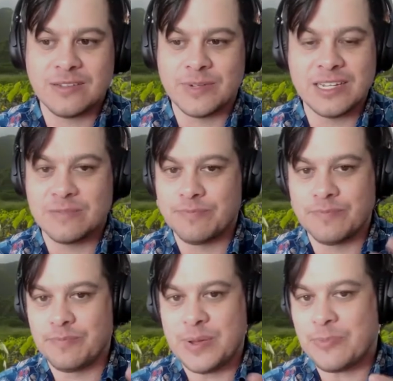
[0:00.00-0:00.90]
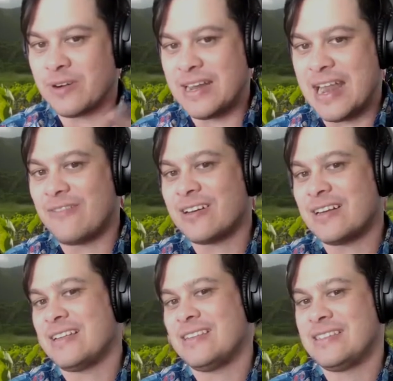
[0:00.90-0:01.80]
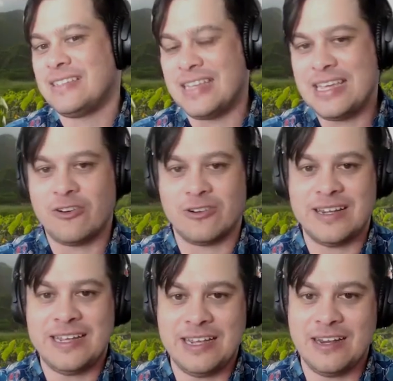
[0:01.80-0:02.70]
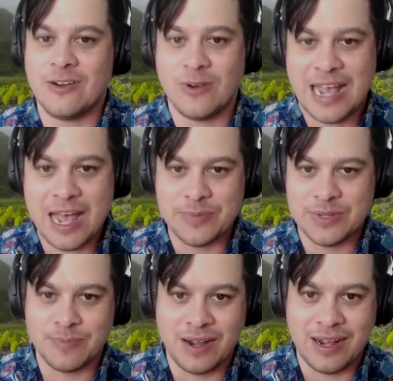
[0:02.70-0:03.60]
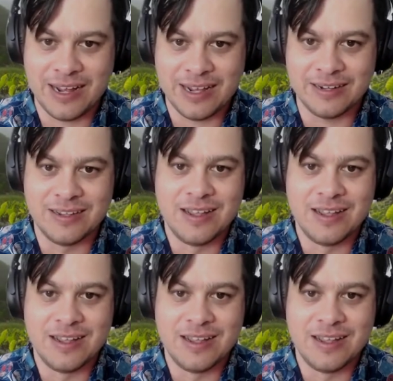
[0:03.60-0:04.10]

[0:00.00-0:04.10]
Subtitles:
Because people are never going to see or hear what happens behind